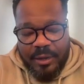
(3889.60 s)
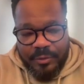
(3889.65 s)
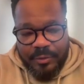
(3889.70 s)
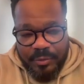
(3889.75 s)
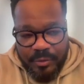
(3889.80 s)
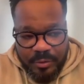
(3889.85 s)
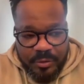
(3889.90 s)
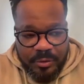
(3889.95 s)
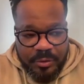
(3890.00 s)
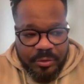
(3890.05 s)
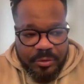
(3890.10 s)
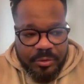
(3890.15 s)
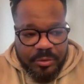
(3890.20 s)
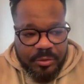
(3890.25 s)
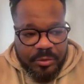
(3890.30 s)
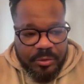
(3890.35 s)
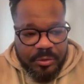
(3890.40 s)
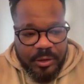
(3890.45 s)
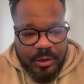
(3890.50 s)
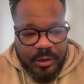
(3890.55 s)
I
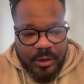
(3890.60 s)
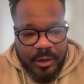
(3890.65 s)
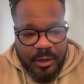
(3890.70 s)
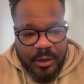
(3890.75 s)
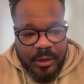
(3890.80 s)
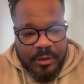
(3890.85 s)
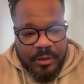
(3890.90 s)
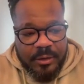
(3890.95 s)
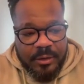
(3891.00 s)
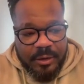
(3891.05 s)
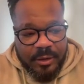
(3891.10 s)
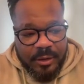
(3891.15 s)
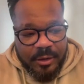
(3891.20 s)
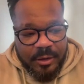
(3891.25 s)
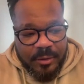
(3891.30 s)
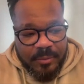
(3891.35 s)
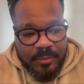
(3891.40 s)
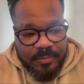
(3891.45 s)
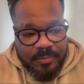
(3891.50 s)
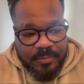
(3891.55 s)
know and
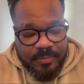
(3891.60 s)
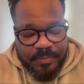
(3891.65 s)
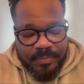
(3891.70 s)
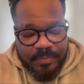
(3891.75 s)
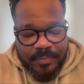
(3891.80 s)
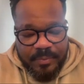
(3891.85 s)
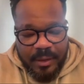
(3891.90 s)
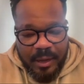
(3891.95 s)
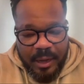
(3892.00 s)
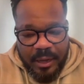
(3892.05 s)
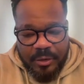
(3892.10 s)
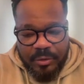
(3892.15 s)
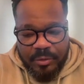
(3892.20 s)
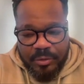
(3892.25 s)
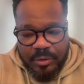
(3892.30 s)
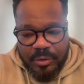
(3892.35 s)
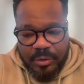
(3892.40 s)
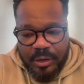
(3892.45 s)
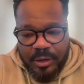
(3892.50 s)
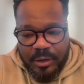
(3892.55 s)
um,
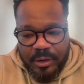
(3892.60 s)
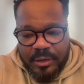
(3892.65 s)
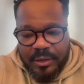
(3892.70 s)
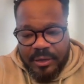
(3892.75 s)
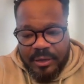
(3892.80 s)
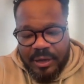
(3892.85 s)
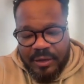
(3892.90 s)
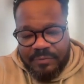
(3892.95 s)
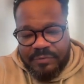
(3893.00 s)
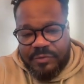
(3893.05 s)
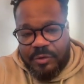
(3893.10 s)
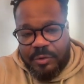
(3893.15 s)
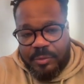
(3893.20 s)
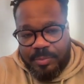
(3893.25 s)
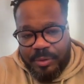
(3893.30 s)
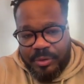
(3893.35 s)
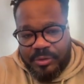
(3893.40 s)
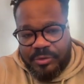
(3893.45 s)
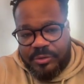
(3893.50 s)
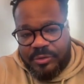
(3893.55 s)
I know I can have
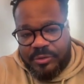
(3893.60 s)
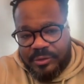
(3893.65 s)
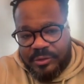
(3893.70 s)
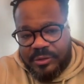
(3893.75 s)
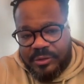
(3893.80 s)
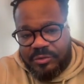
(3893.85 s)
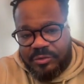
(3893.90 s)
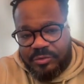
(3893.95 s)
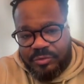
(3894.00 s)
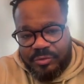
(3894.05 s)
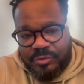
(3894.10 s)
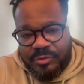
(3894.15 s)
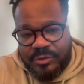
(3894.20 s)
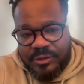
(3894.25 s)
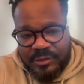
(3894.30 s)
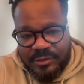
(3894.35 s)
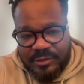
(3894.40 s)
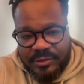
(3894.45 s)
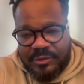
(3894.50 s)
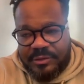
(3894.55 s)
the opportunity to
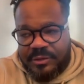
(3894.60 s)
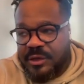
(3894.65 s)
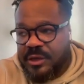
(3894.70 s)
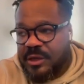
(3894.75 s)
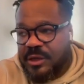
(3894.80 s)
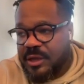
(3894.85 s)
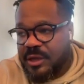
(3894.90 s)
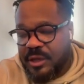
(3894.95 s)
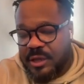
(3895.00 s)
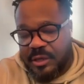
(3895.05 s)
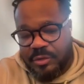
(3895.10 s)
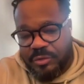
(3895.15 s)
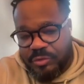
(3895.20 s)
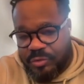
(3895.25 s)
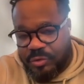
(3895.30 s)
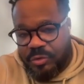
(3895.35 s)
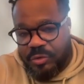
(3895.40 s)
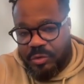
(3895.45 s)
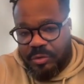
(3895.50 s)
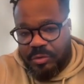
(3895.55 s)
do this
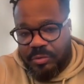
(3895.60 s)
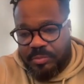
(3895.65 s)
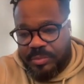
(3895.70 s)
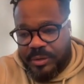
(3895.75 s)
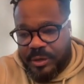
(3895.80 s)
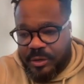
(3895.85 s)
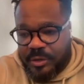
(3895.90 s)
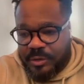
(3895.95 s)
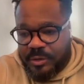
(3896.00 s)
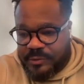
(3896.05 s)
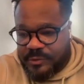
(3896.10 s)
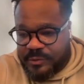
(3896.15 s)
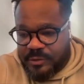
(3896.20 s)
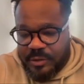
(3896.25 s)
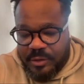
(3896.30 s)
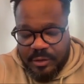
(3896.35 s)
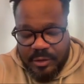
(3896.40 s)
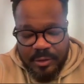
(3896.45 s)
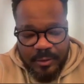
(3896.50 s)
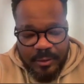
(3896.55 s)
in Toulon
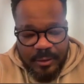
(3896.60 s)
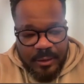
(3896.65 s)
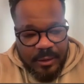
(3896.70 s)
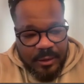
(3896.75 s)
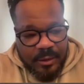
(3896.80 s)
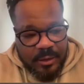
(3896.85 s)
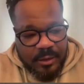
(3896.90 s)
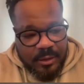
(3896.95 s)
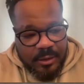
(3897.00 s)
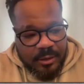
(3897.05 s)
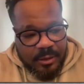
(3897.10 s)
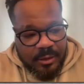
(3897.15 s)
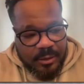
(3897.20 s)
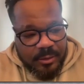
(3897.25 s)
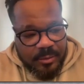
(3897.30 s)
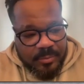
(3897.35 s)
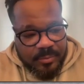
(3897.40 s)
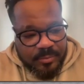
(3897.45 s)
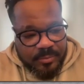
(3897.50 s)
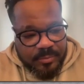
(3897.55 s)
because uh,
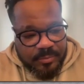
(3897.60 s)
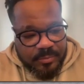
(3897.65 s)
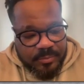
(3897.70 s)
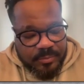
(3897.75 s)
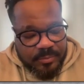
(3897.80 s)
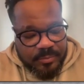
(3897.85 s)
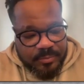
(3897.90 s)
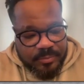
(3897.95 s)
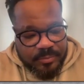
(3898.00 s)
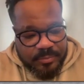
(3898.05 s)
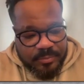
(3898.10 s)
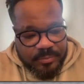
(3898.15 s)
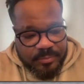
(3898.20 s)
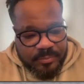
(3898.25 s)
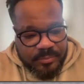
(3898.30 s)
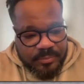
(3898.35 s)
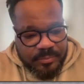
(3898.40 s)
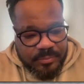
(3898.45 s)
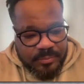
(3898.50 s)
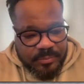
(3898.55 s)
um,
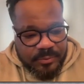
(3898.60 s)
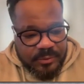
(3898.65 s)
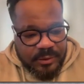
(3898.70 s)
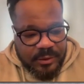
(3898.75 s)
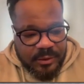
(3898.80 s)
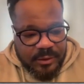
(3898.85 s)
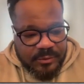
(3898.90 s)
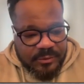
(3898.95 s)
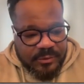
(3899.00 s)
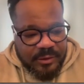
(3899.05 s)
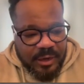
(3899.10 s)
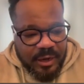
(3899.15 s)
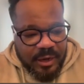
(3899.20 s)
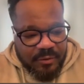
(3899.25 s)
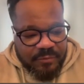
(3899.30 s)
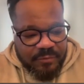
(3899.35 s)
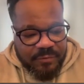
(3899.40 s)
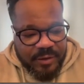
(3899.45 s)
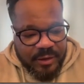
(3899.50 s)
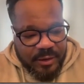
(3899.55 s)
they, they
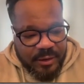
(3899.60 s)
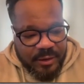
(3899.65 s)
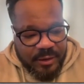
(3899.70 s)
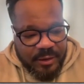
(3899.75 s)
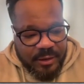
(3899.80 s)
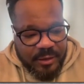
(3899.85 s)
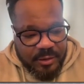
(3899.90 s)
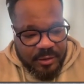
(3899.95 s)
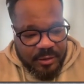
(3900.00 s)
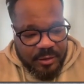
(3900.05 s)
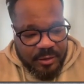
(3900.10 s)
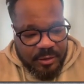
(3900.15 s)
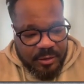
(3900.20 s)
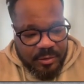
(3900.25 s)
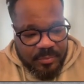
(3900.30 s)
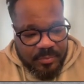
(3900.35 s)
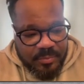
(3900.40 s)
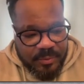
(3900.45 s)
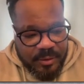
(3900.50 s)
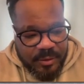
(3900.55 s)
are very
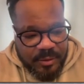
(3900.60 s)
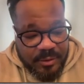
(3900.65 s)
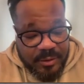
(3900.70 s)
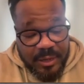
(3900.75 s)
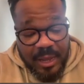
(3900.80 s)
uh,